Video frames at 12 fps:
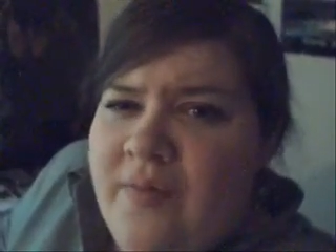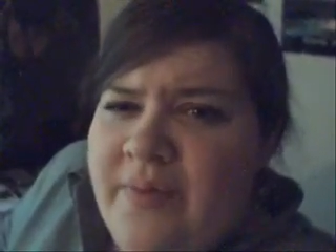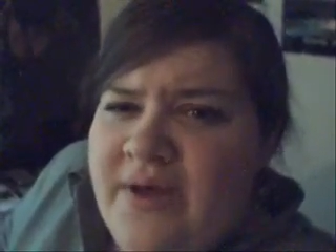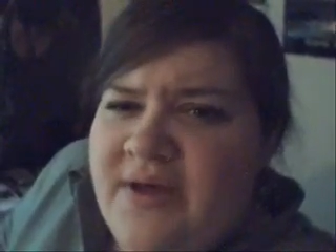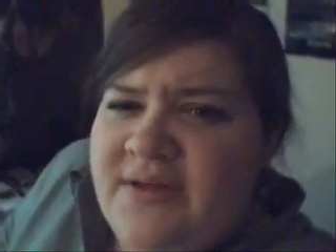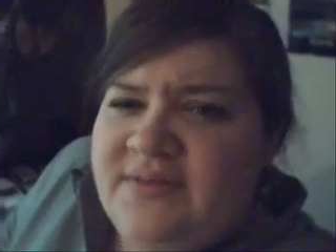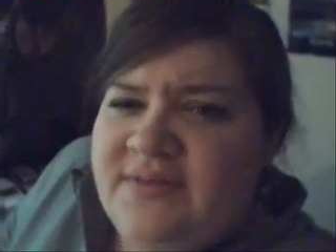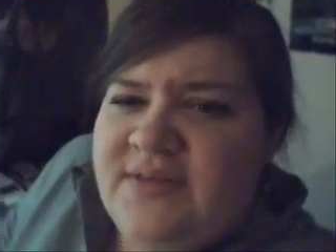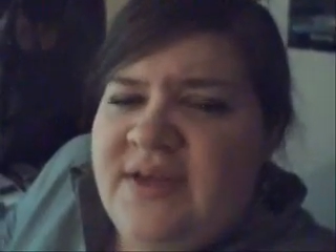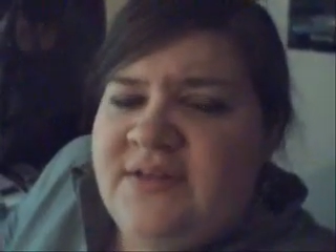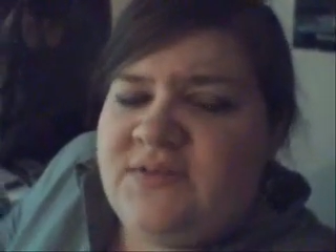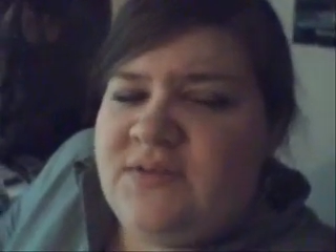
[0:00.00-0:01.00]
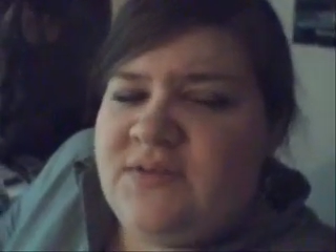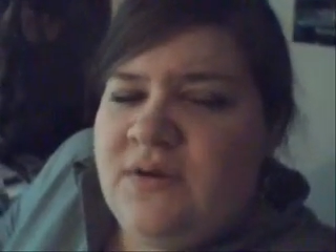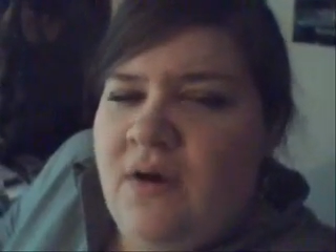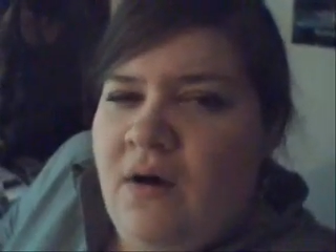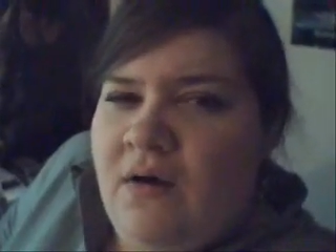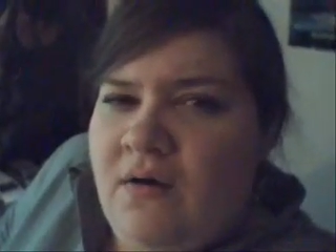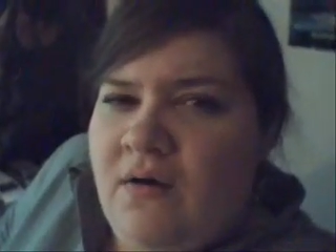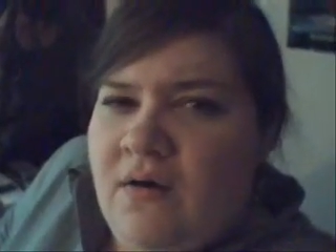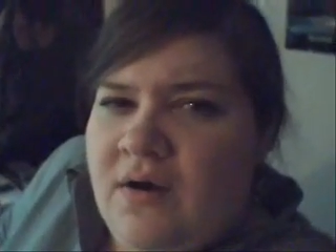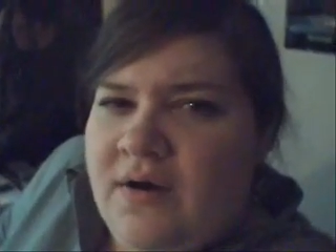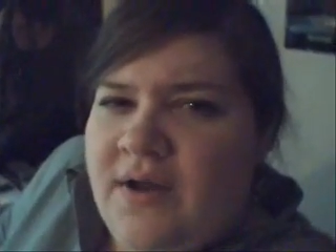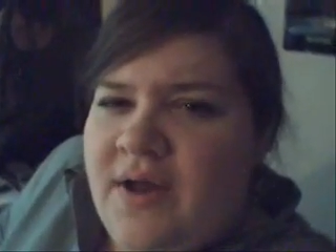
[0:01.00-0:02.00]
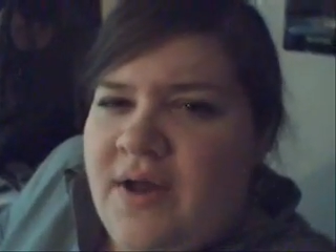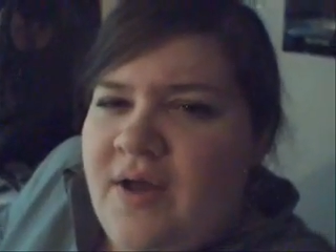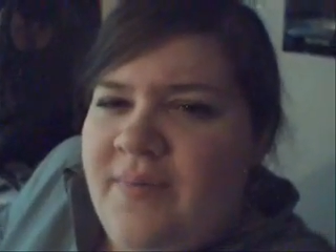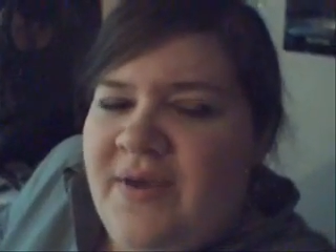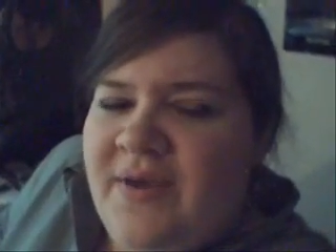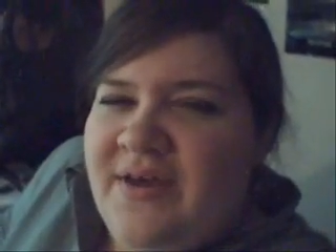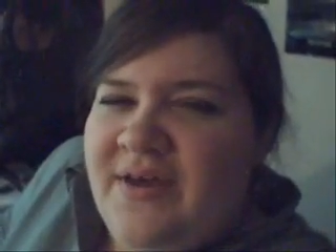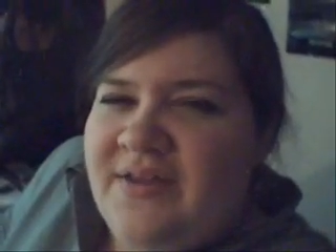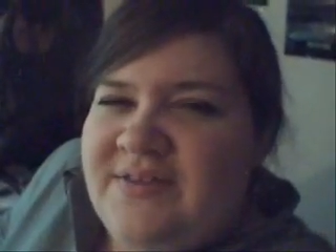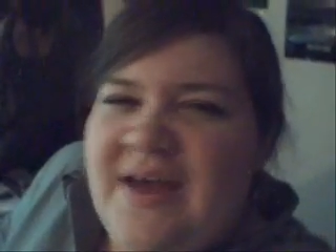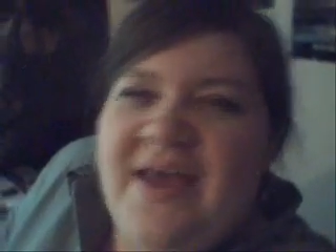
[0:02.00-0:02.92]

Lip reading: but it's still hard because,